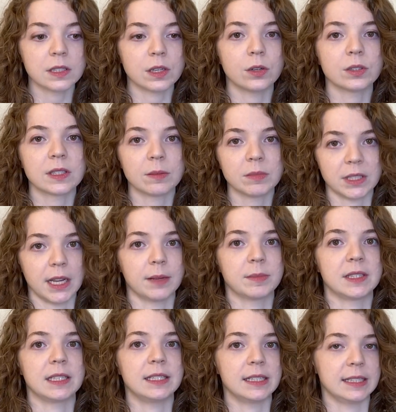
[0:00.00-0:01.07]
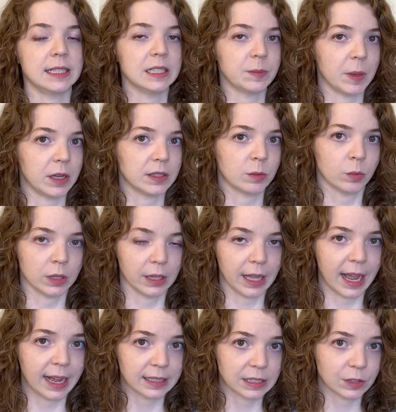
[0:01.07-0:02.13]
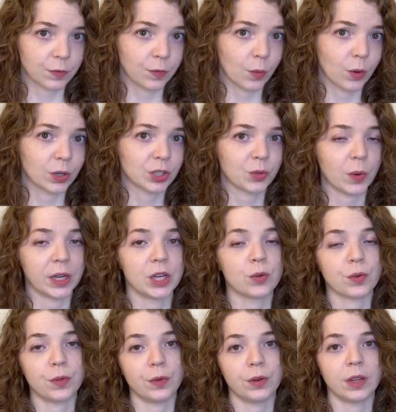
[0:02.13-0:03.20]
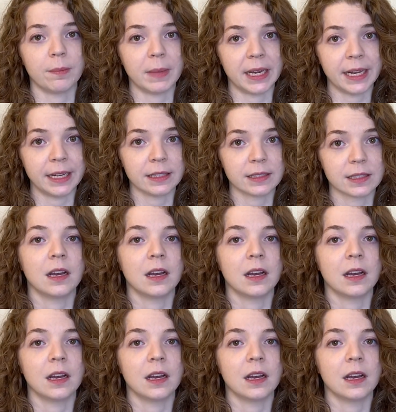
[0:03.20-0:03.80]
So sometimes the dizzy spells would last for 20 or 30 minutes.